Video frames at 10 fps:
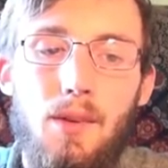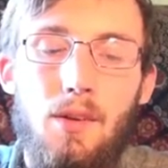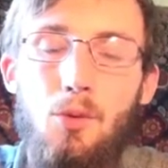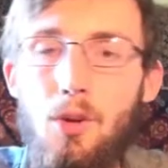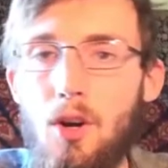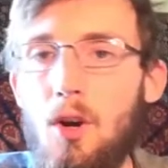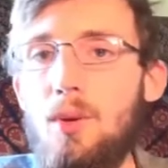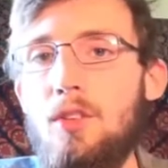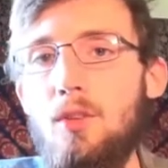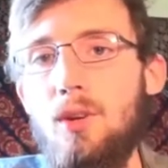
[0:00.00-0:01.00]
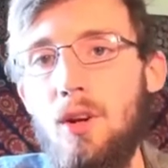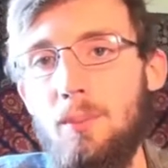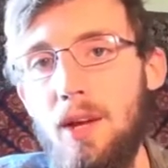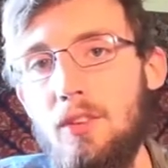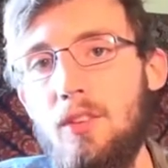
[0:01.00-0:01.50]
If we're always doing
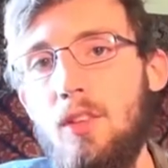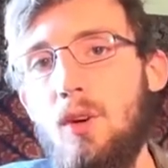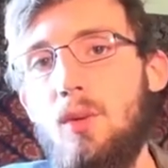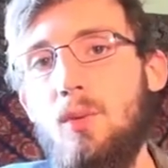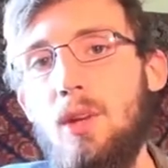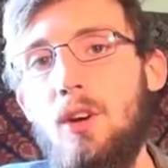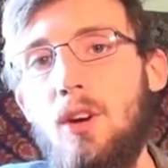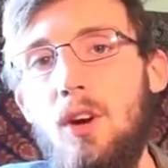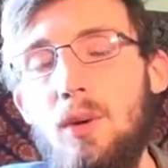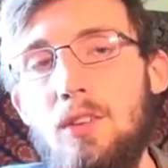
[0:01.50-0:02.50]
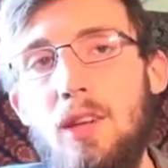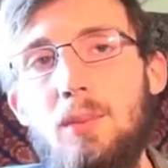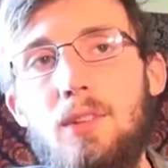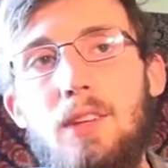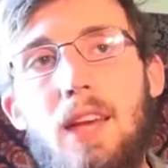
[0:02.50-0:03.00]
our best, though, we are always
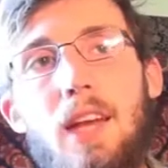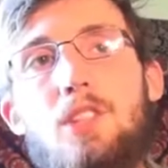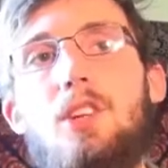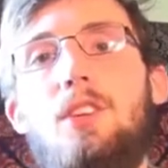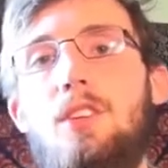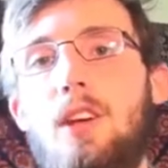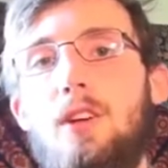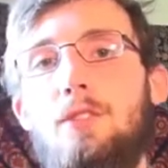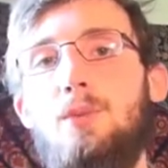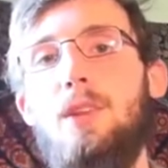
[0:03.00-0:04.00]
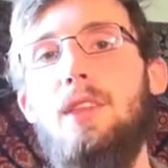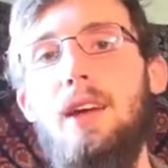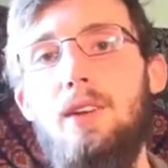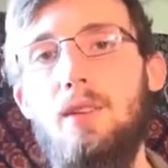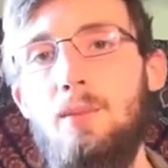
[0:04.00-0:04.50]
able to catch ourselves when
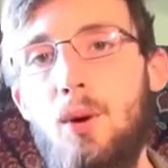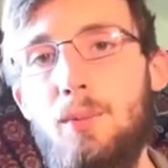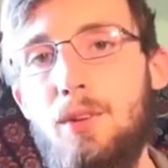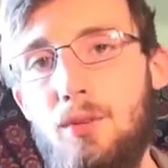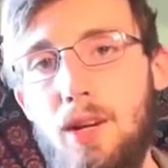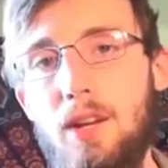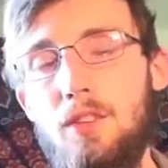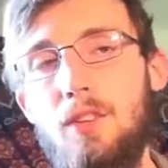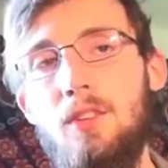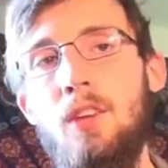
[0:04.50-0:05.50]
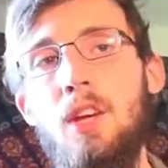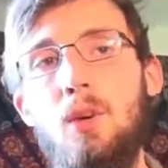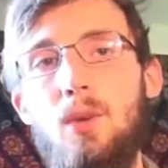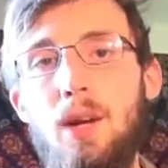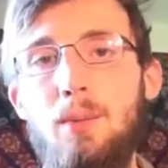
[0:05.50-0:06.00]
that moment arises.
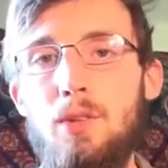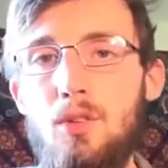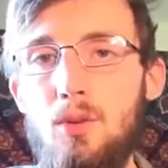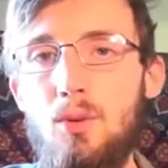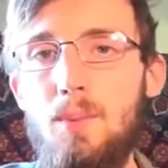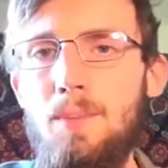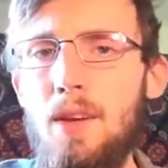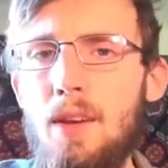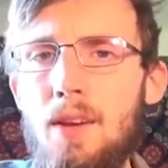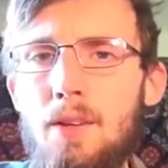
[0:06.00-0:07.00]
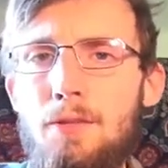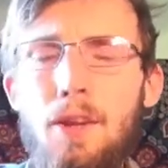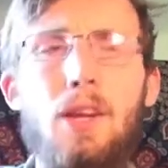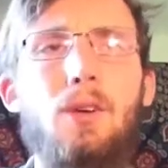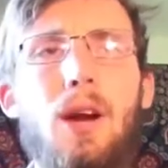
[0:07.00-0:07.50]
We're able to
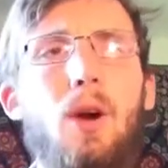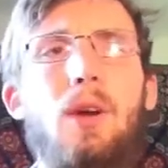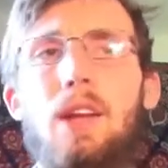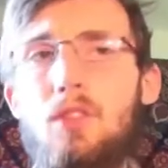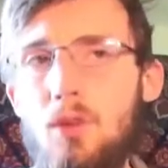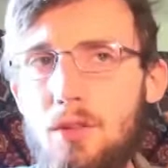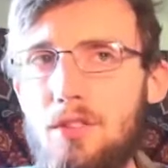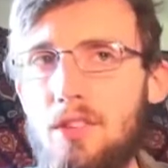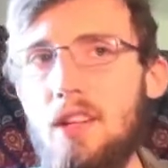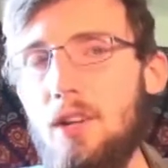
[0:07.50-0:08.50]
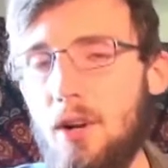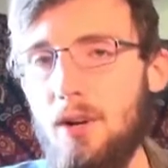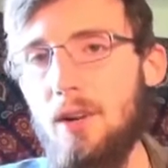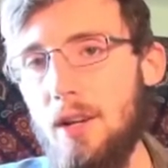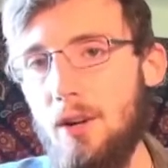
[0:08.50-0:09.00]
figure out and sort of see in
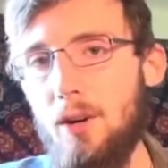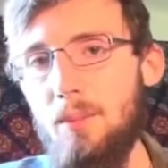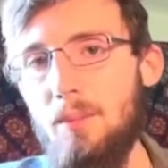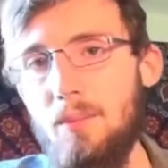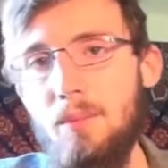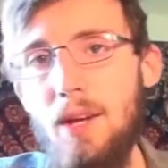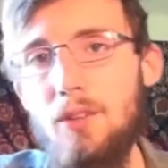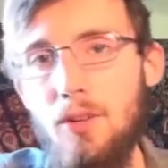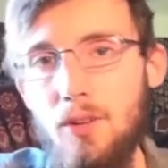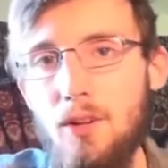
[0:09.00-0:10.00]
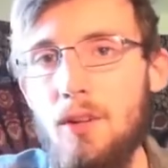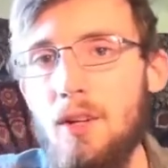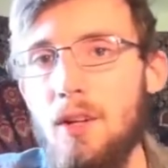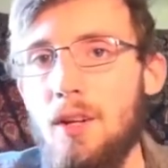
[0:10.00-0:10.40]
our mental